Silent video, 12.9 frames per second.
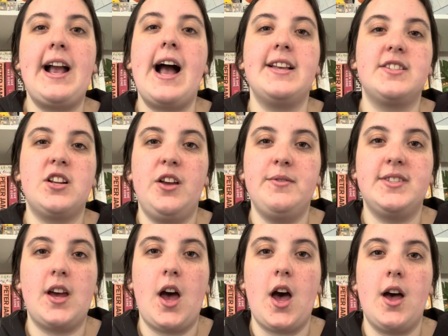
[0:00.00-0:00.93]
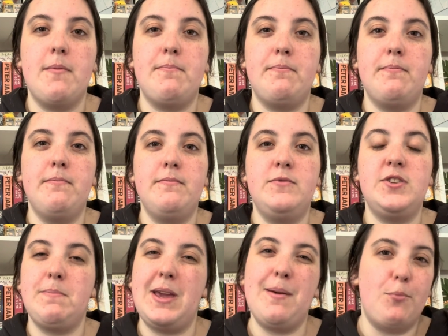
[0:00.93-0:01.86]
as close to her to
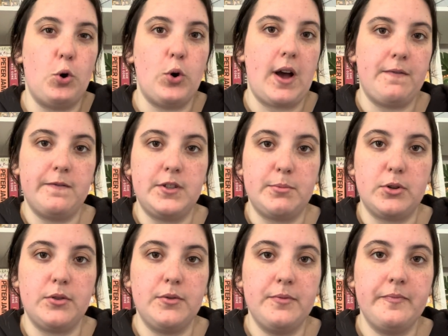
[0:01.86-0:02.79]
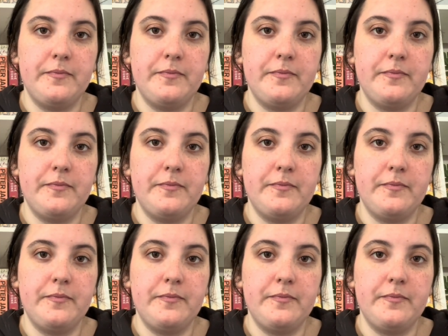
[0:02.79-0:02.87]
be more comfortable.